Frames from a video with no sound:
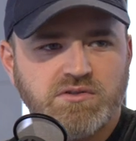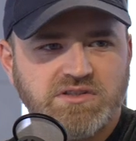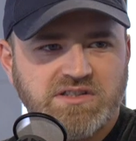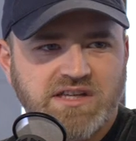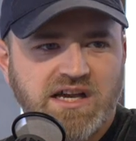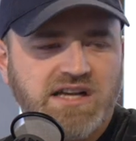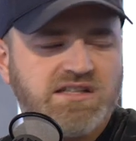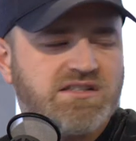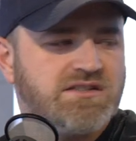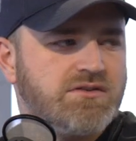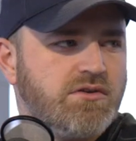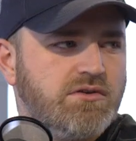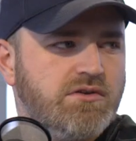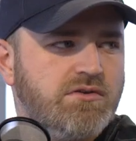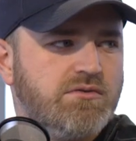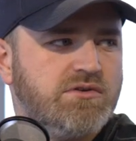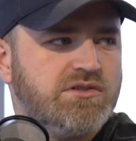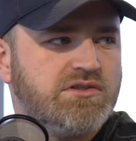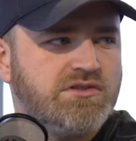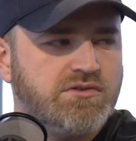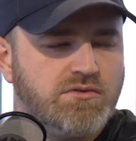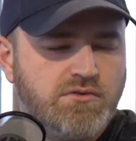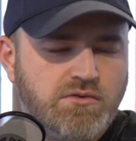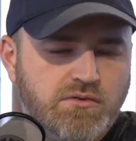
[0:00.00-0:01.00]
test. So you
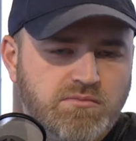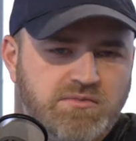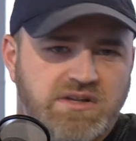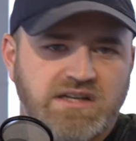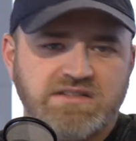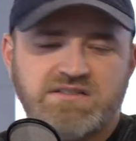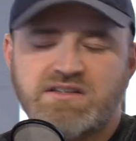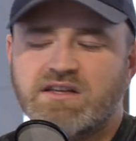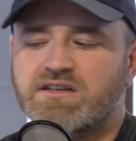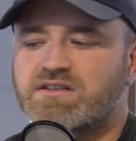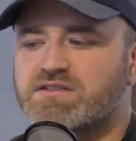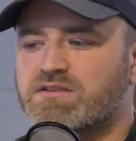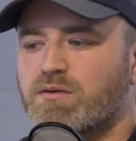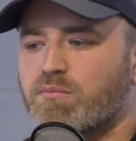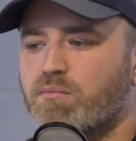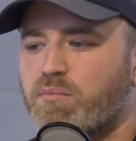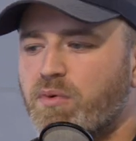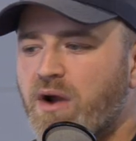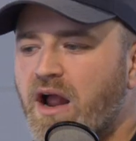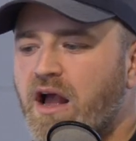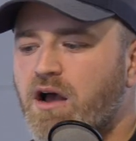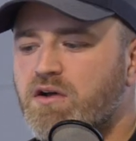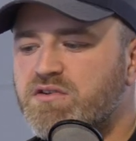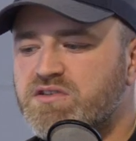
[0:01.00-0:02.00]
assume that's like some
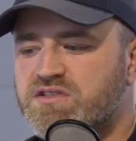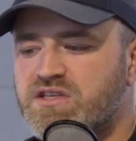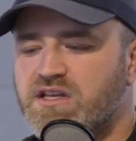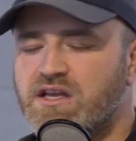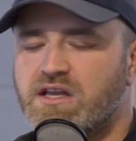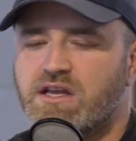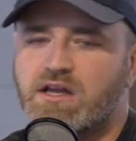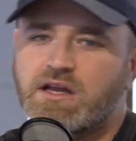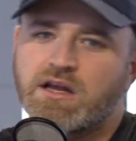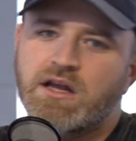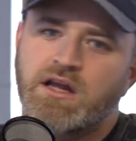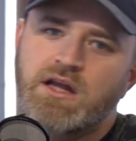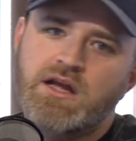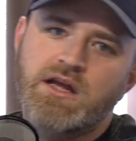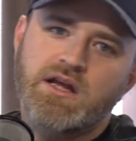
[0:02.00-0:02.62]
browsing.